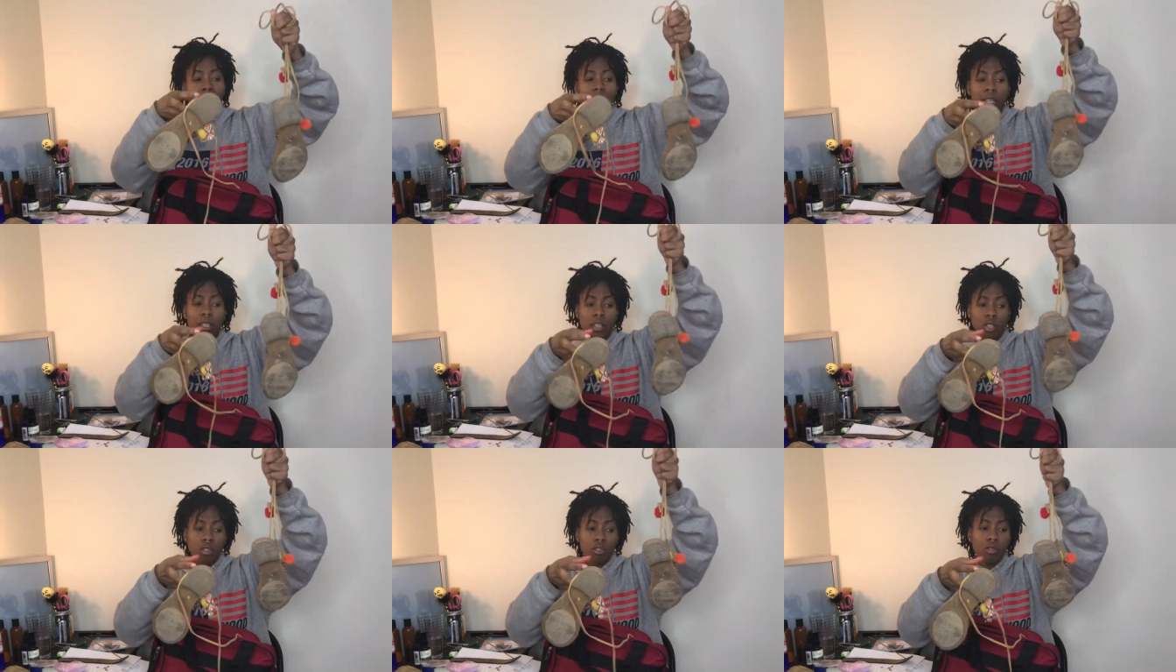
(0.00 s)

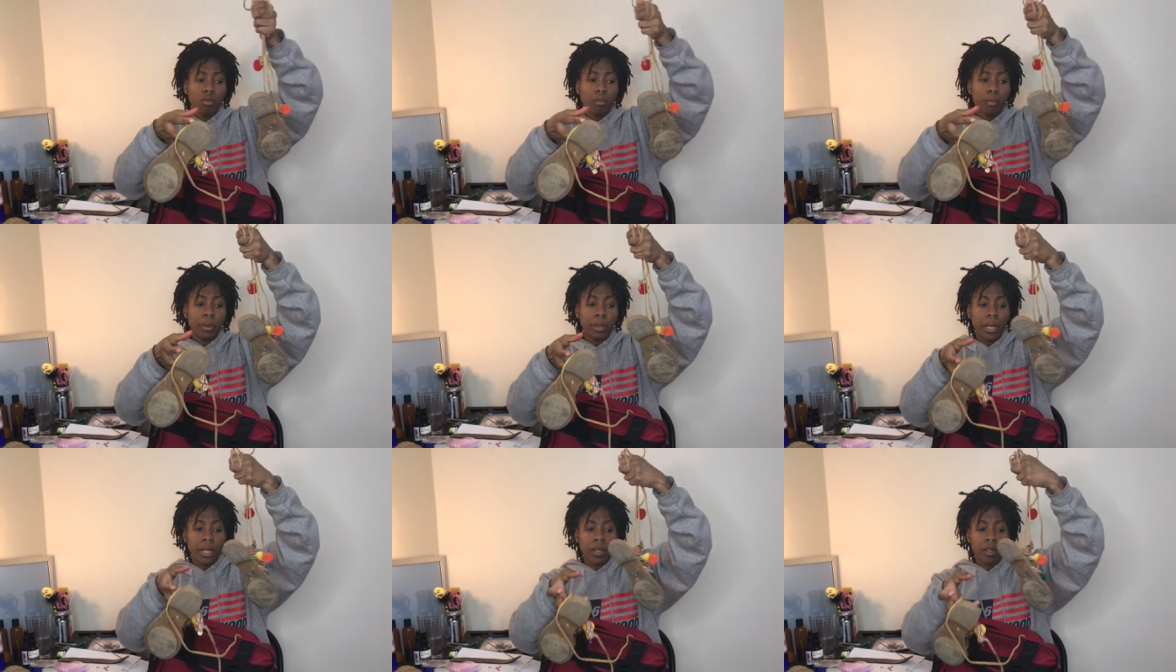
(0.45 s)
I do
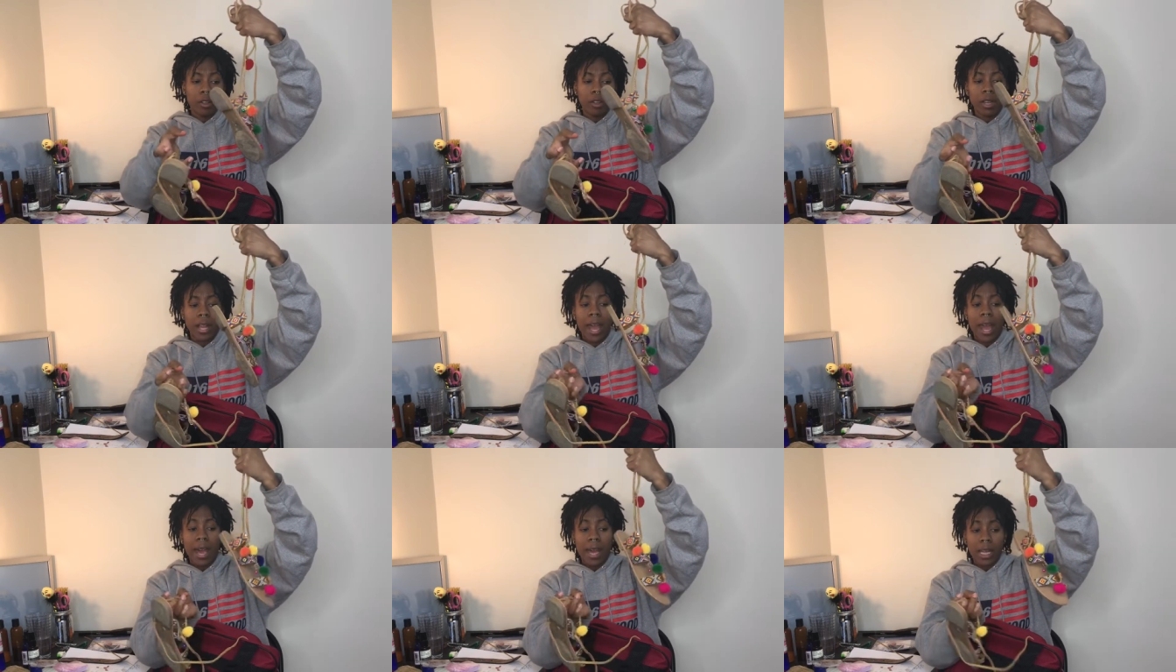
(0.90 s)
plan on
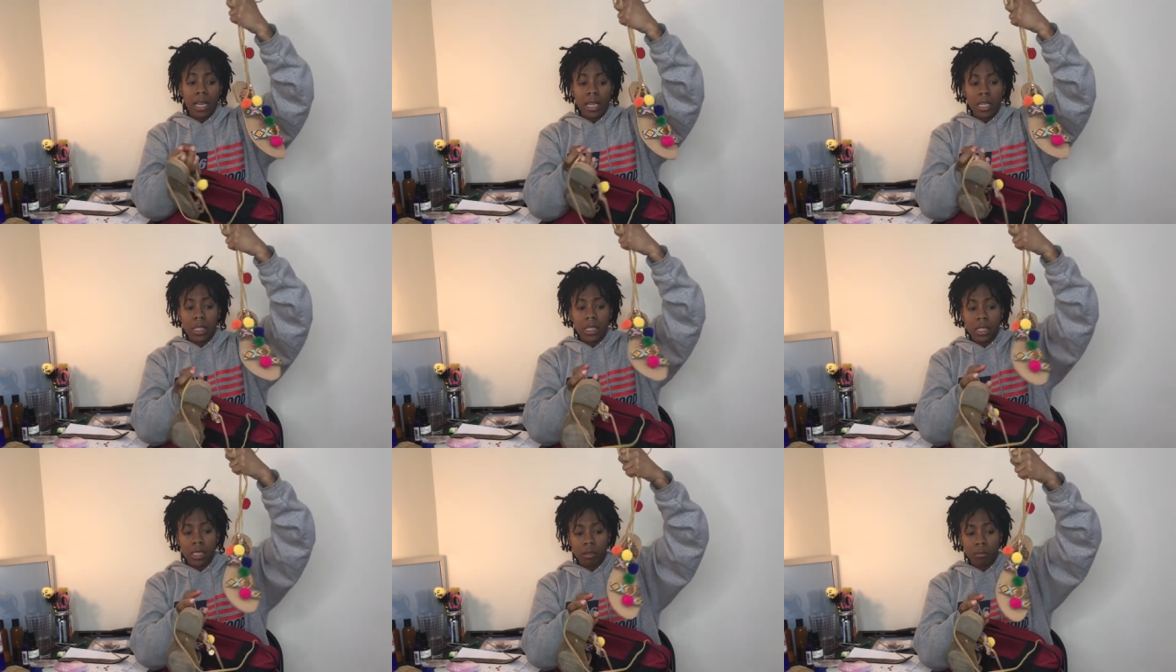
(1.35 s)

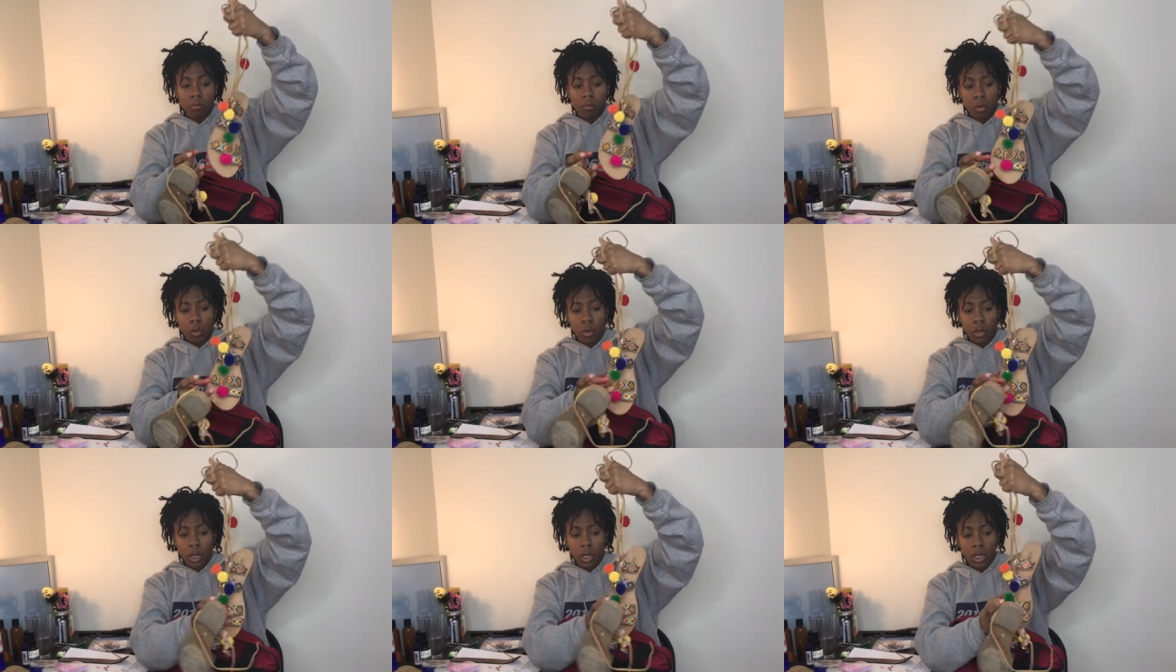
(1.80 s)
adding some
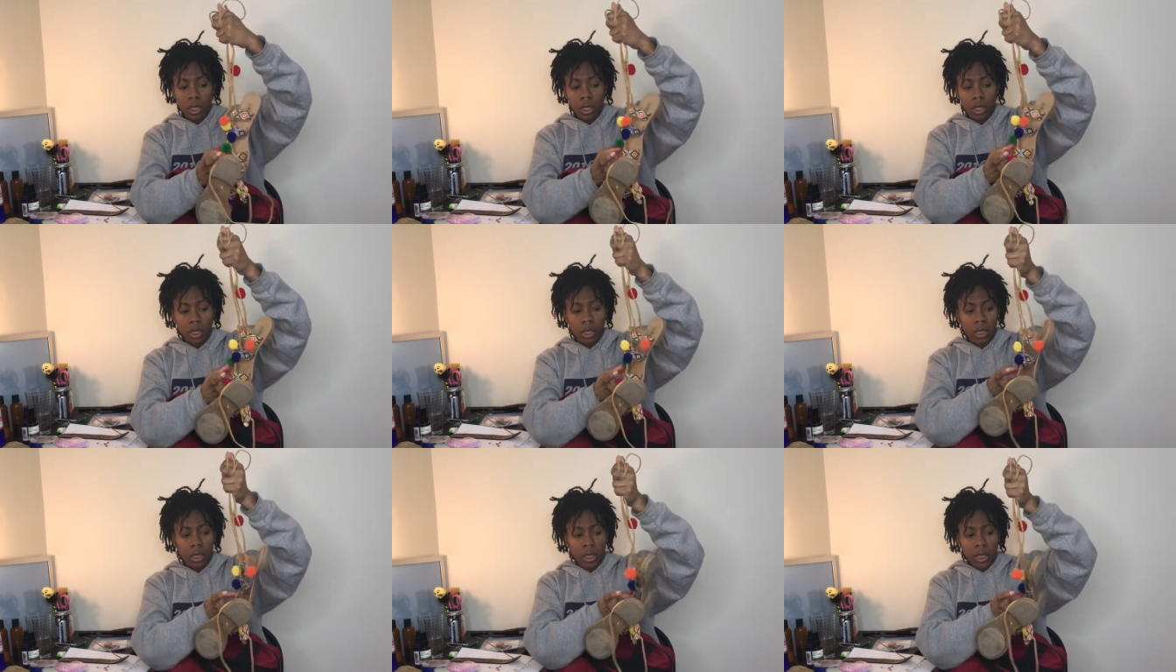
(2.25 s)

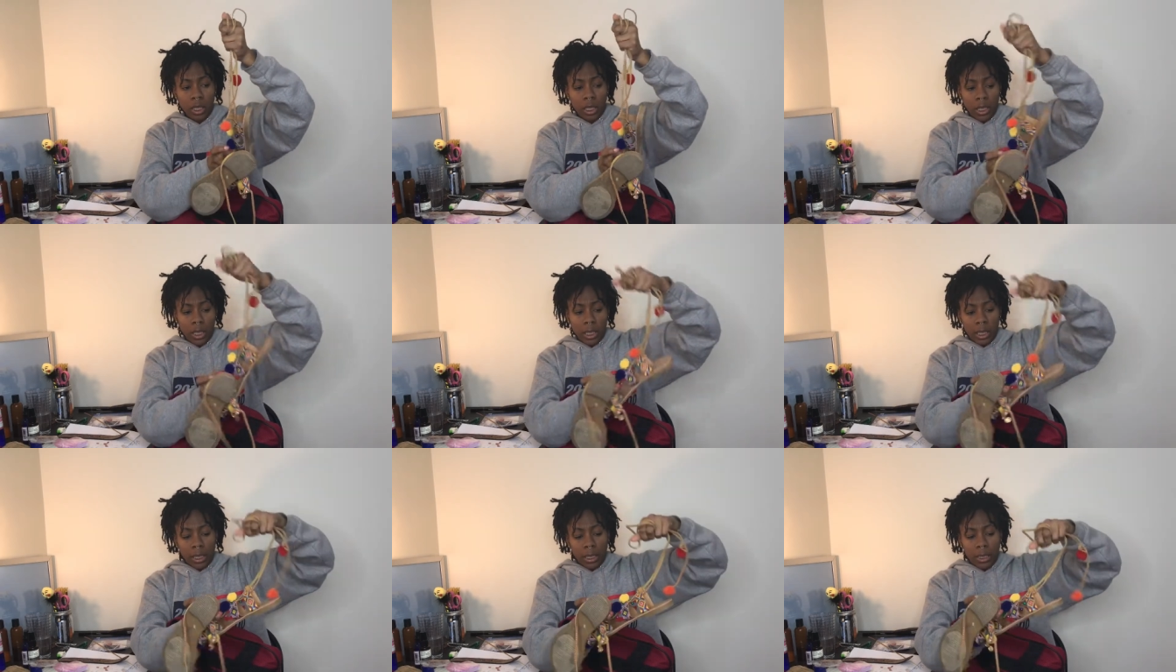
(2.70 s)
more
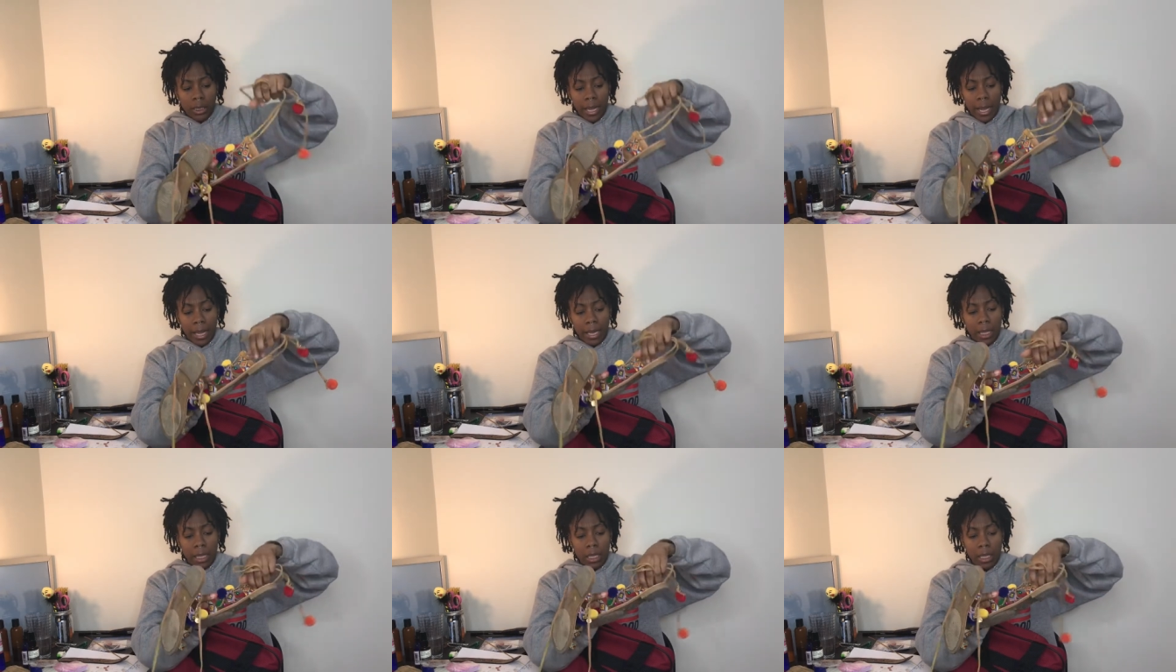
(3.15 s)

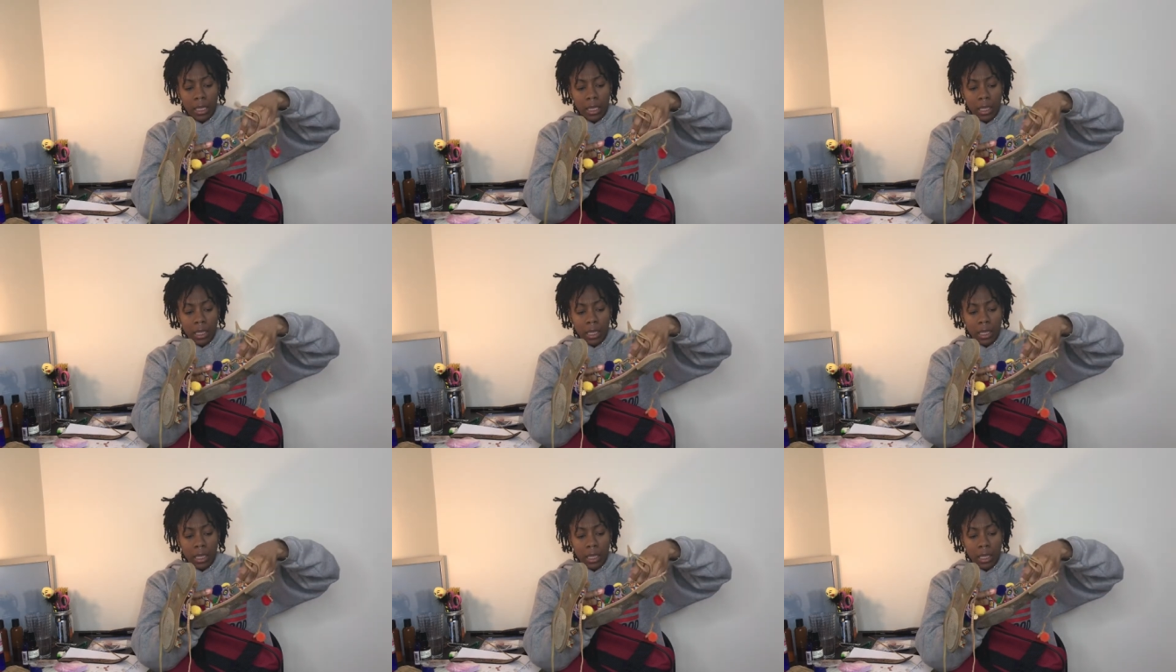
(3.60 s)
like